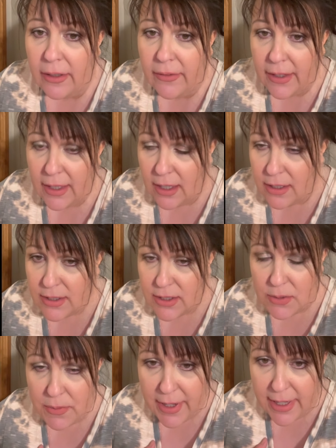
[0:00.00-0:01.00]
They lost
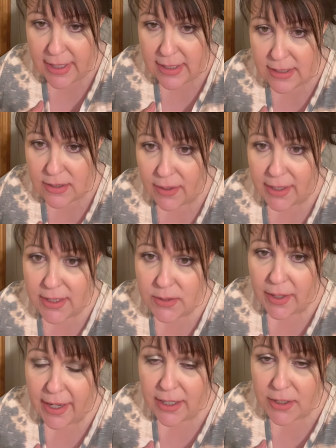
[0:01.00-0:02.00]
their pets. So I just
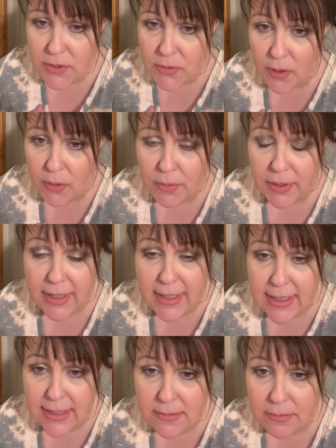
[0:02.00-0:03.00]
ask you all,
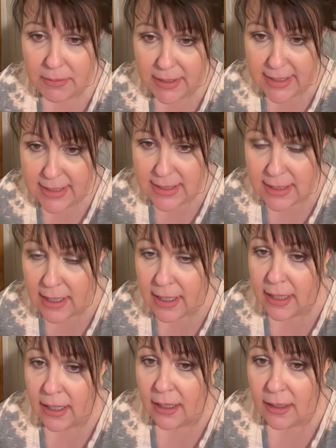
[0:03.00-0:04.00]
please, please,
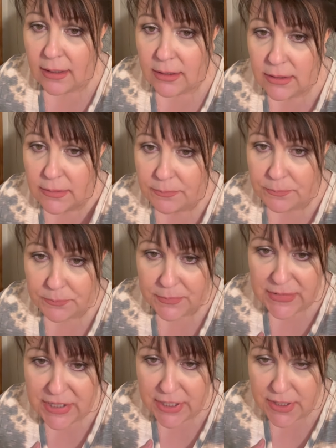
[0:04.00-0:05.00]

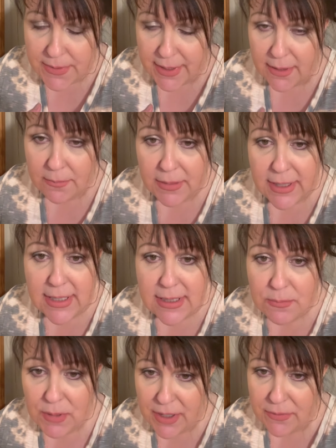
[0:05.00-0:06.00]
please
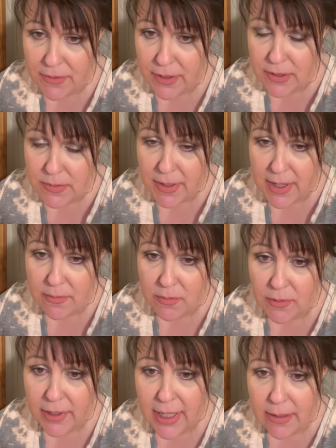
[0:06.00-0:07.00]
pray for those people
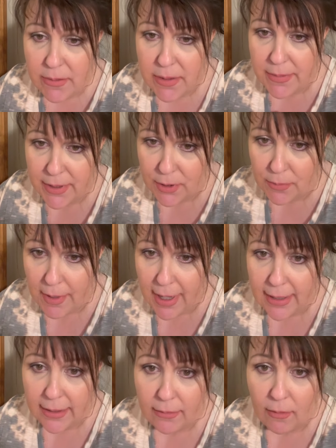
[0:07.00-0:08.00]
and keep them in your
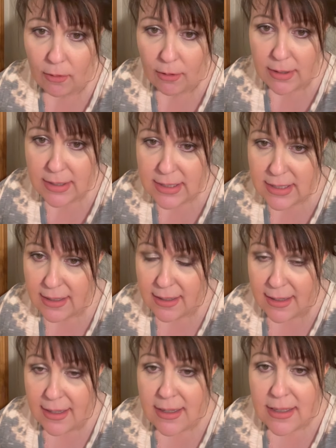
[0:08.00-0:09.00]
mind and hearts.
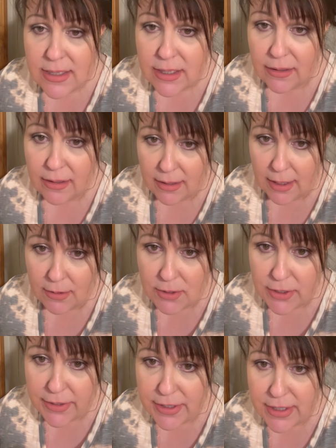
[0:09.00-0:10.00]
So I'll
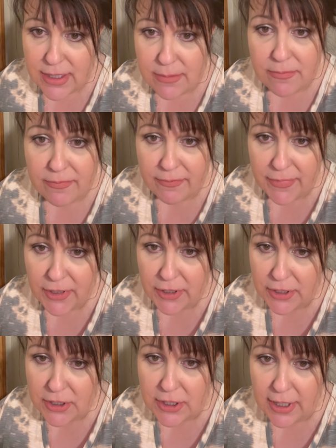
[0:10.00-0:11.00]
show you some
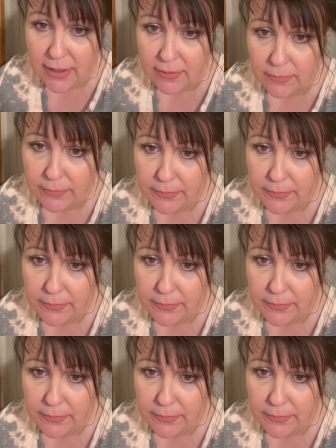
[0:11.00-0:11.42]
footage now.